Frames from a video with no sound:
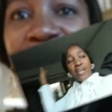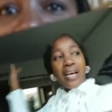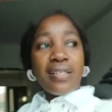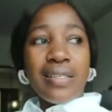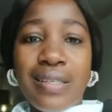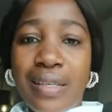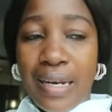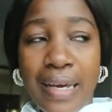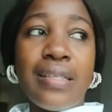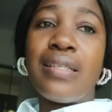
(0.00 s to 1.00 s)
you guys, it's the
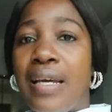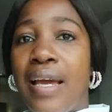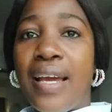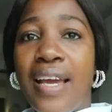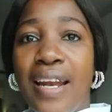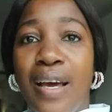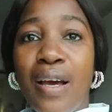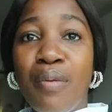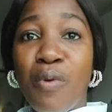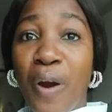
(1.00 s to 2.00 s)
next day and
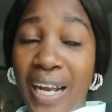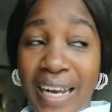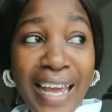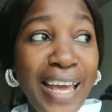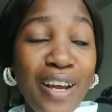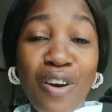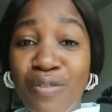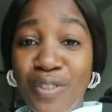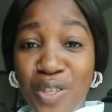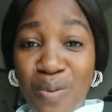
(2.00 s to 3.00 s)
I'm quickly heading
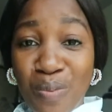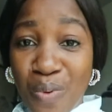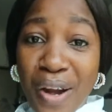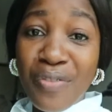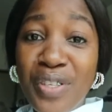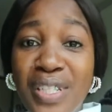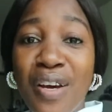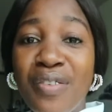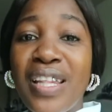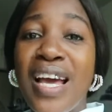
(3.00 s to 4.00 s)
over to breakfast.
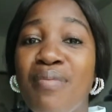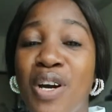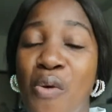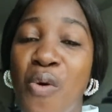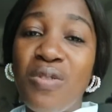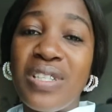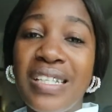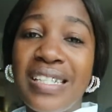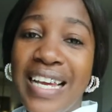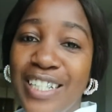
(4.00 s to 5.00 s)
After that, my course
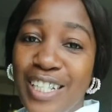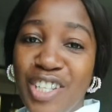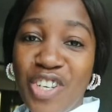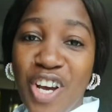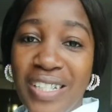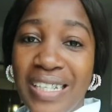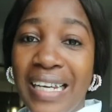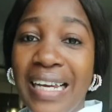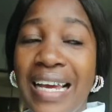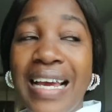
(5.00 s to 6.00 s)
is actually starting.